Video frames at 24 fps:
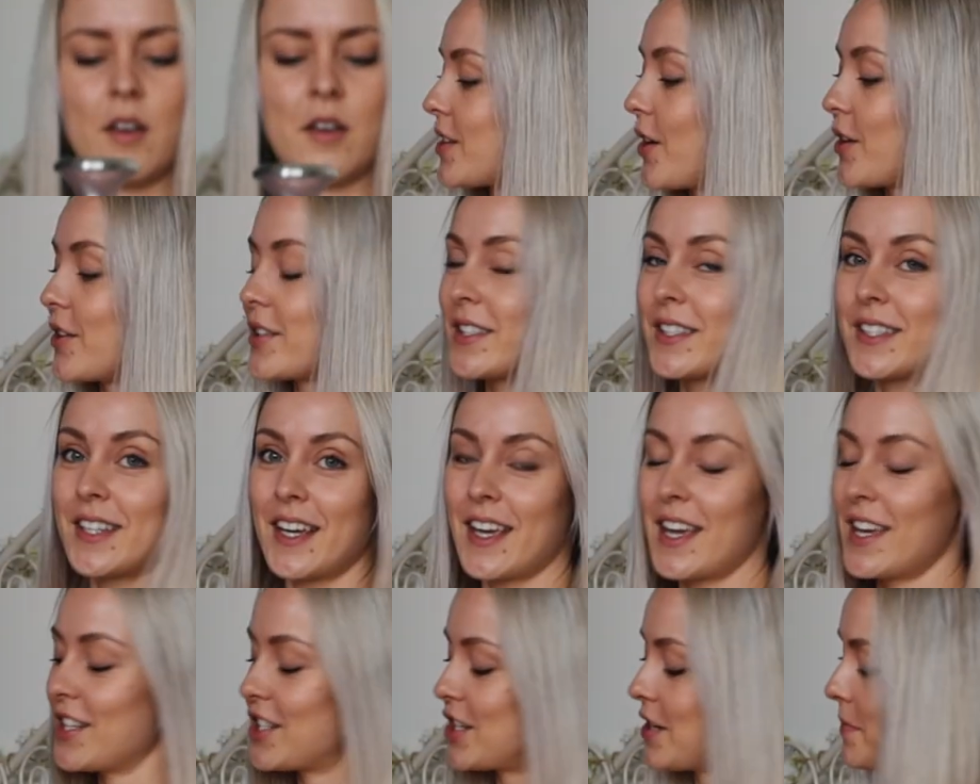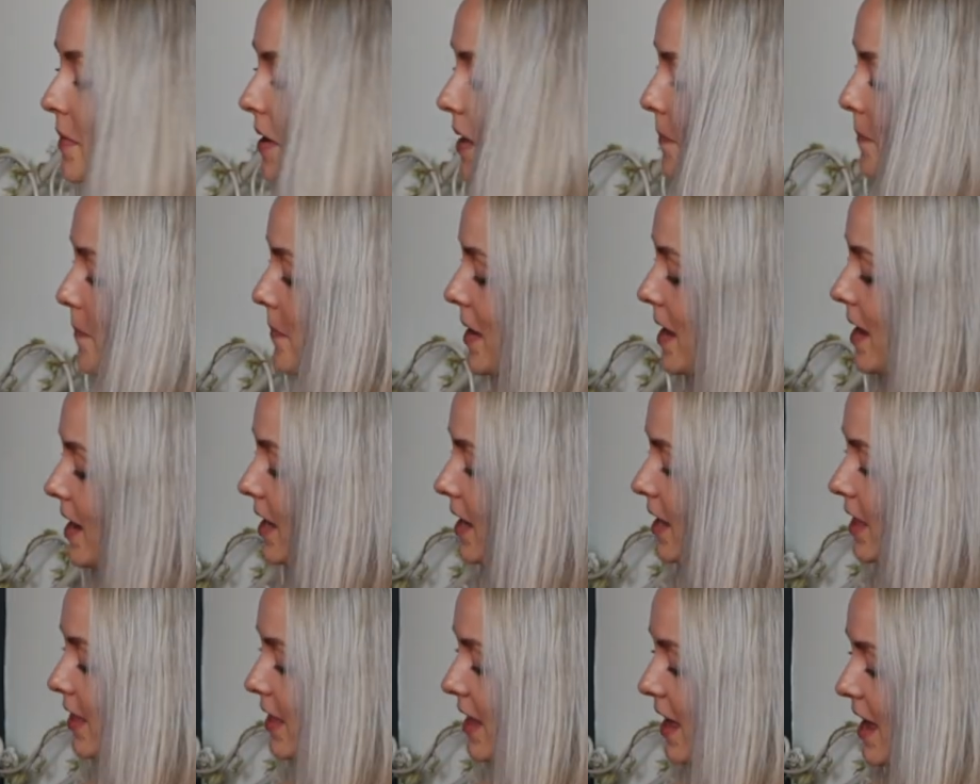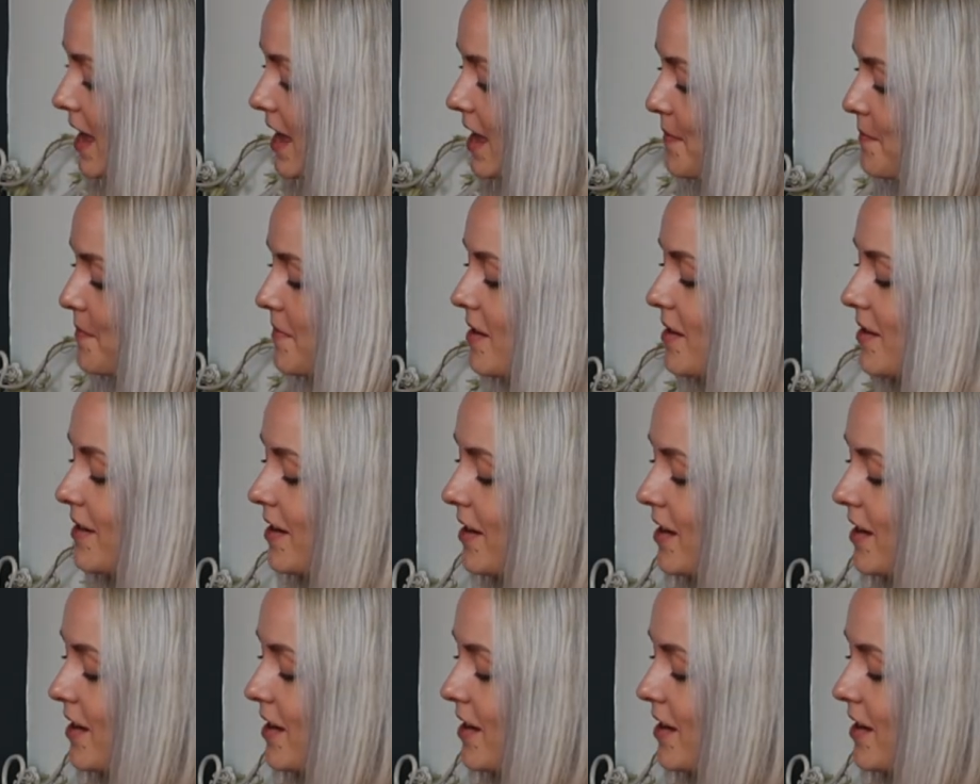So sticking to my pink theme,